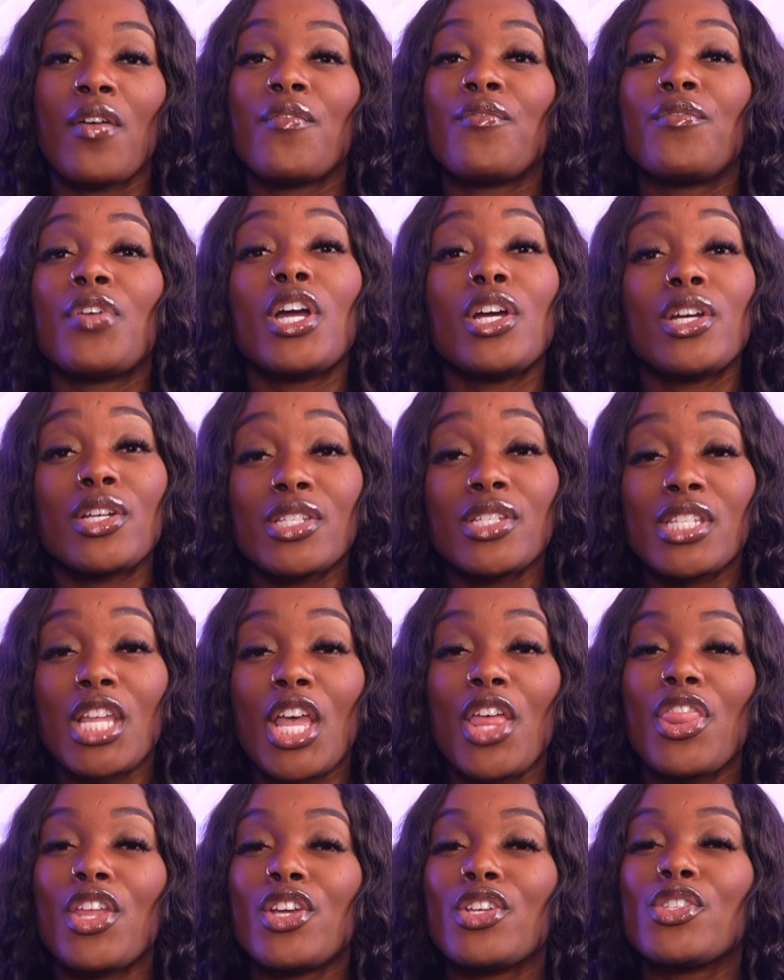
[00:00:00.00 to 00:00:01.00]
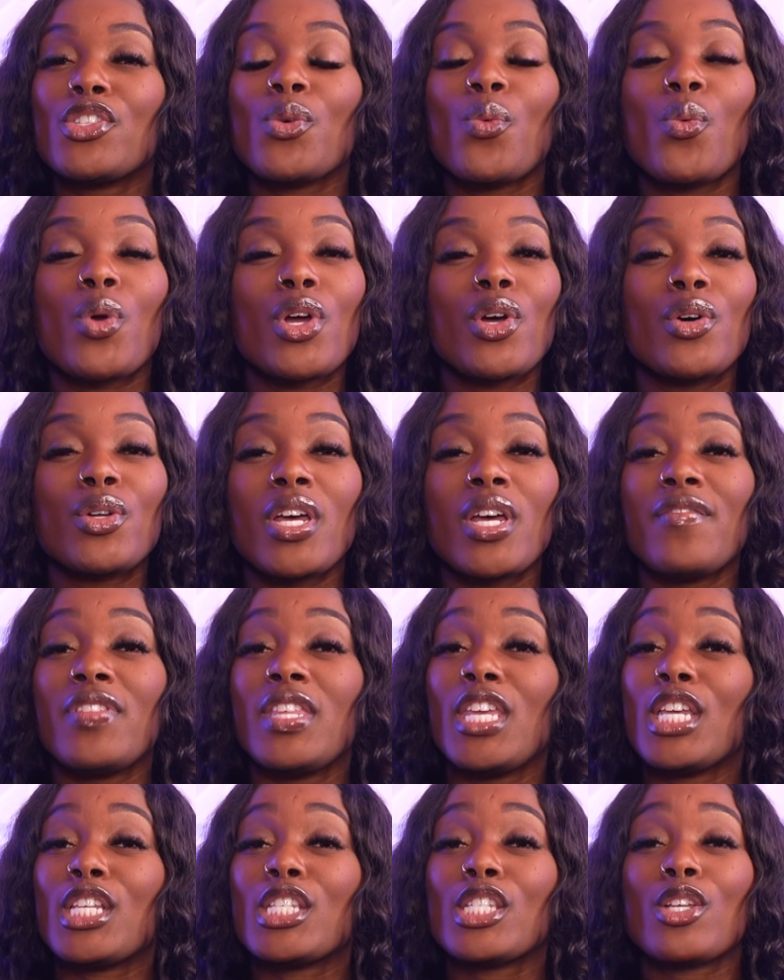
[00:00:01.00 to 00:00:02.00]
First, there's the world of
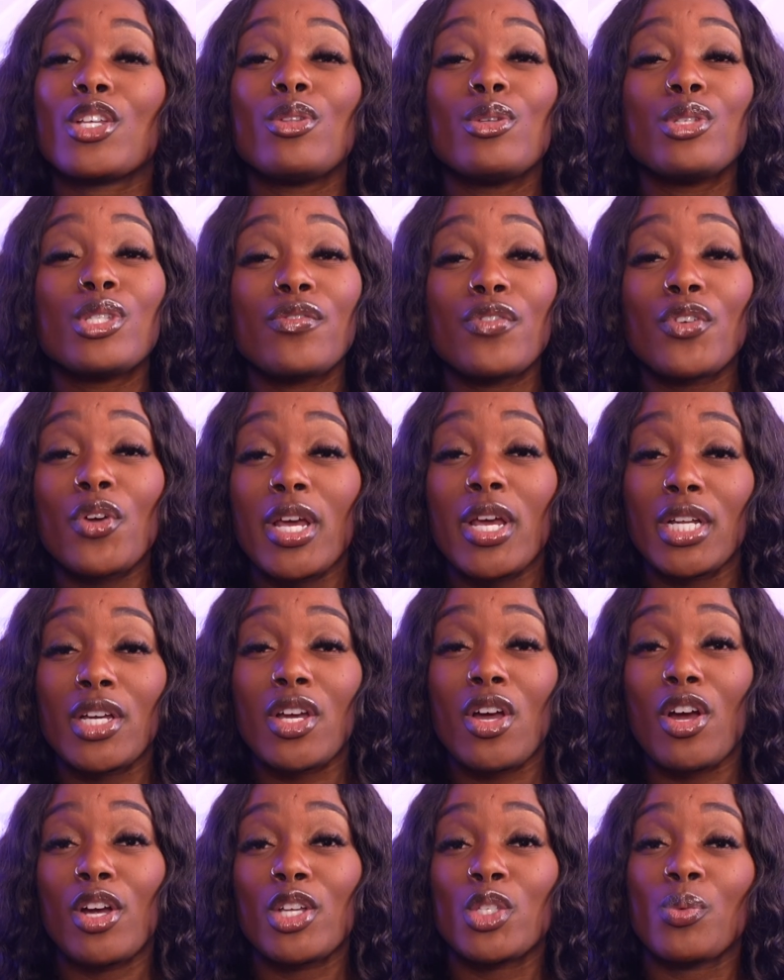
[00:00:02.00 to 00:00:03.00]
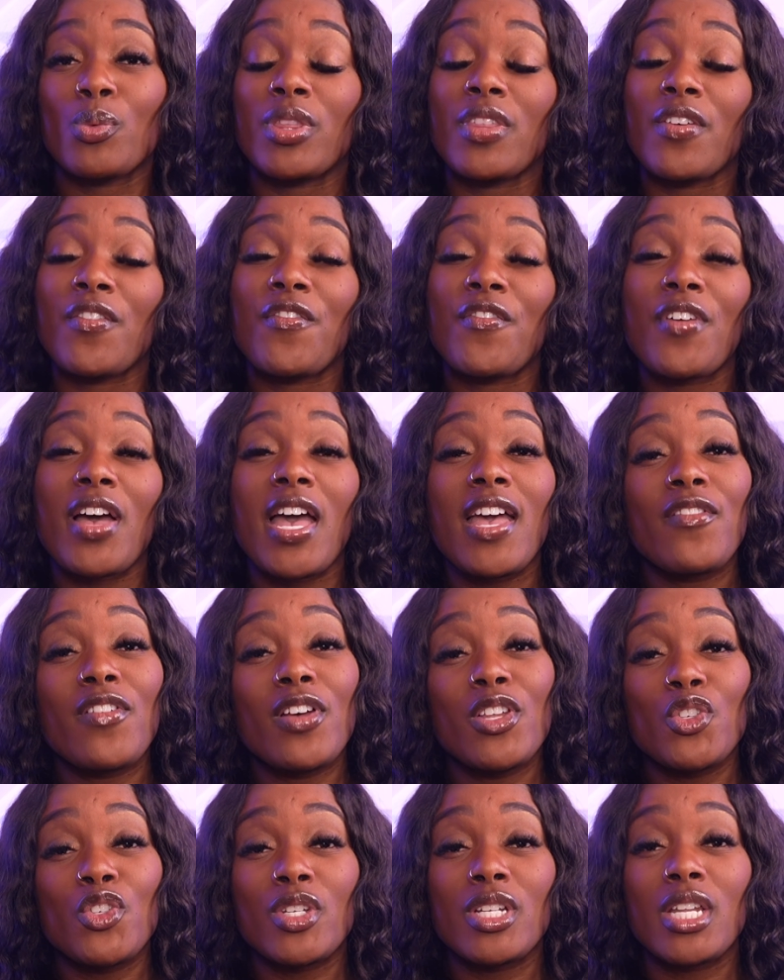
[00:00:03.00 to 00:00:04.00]
the exclusive credit cards with the
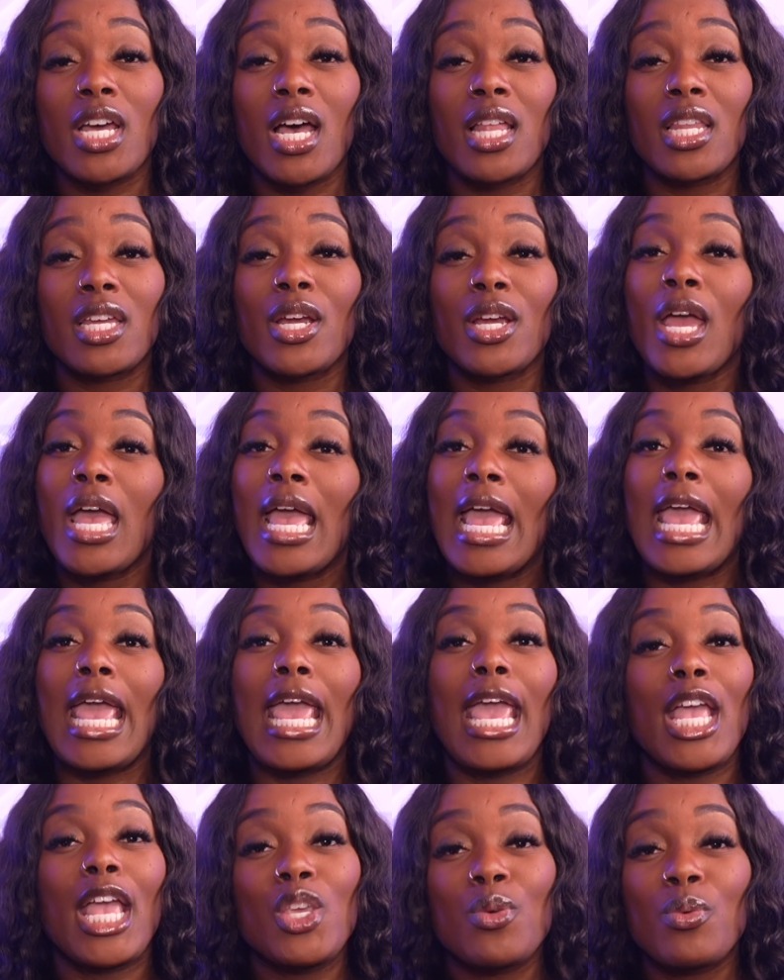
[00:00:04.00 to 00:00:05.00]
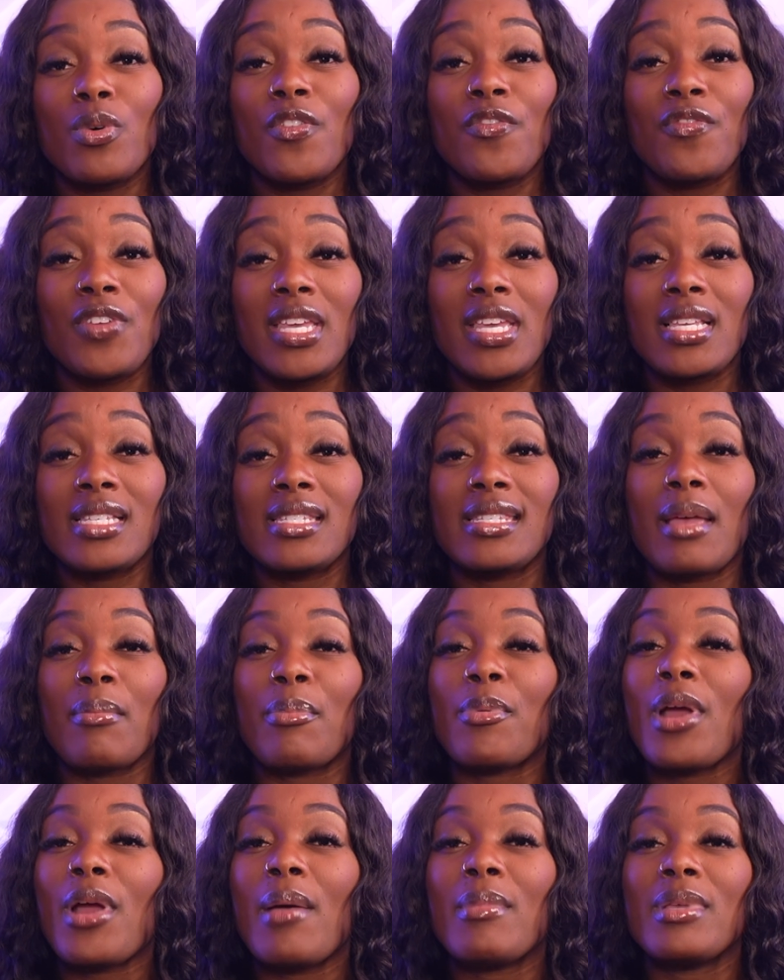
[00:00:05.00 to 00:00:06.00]
$500 annual fees that
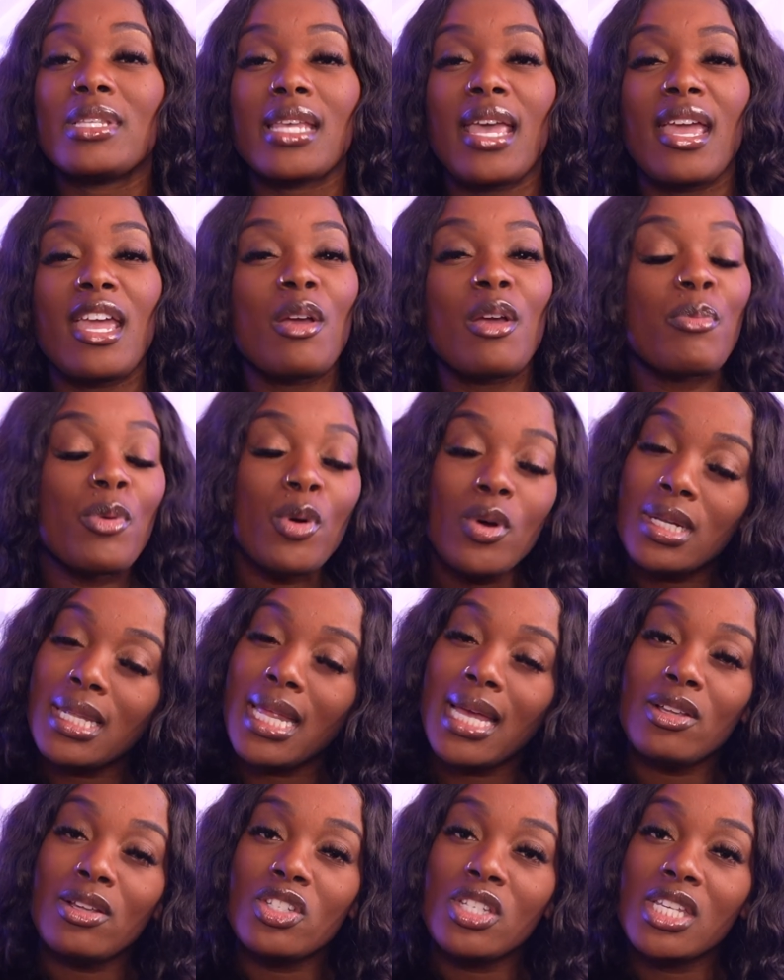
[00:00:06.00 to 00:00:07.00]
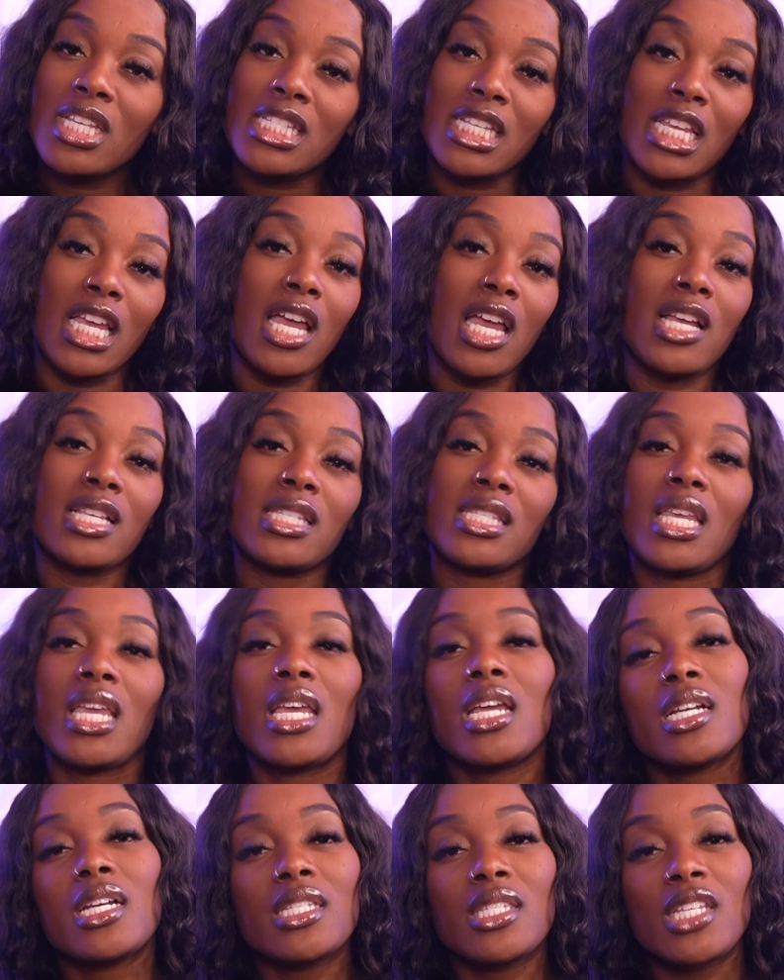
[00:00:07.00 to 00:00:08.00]
promise airport lounges and
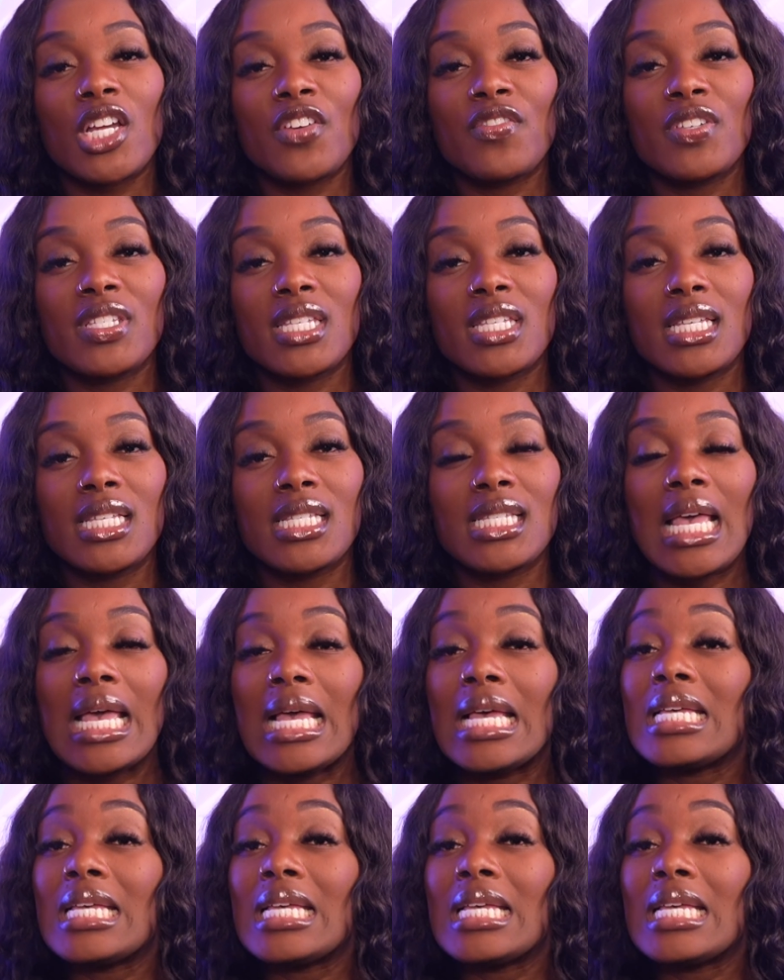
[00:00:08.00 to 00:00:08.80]
concierge services.